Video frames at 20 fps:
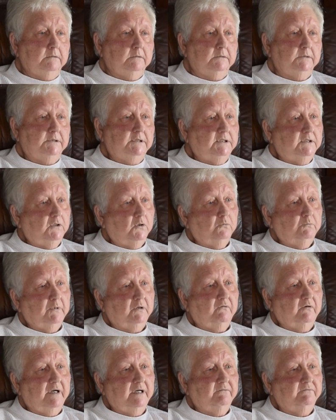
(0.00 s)
she told my
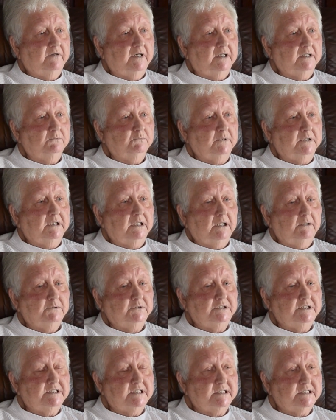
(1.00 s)
grandfather one time,
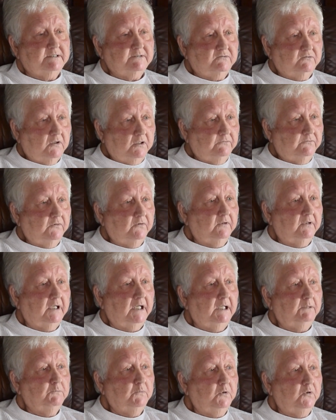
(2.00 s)
she says, Grover,
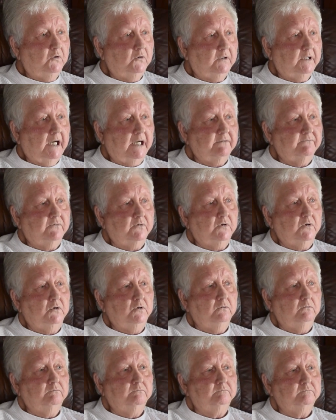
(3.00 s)
I'm going to look out for
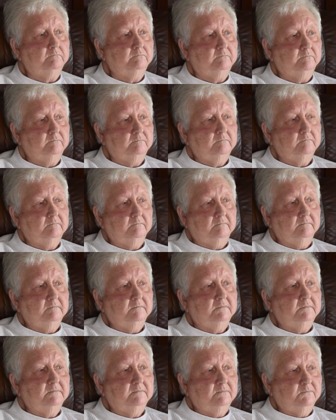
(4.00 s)
you
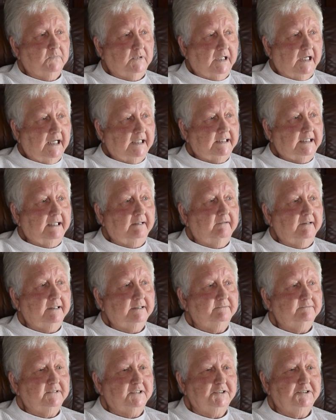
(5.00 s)
when I die.
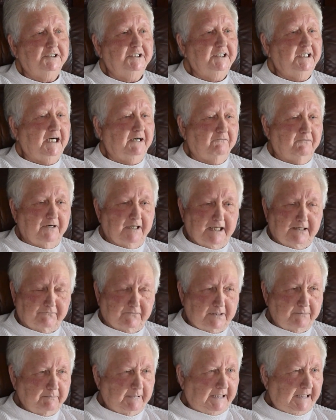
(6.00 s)
She never left
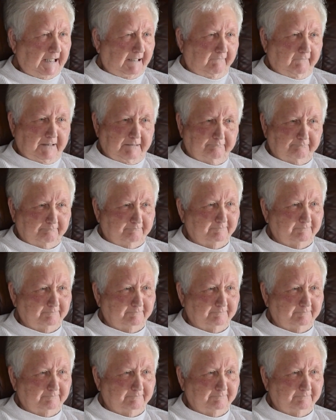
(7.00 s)
him a dime.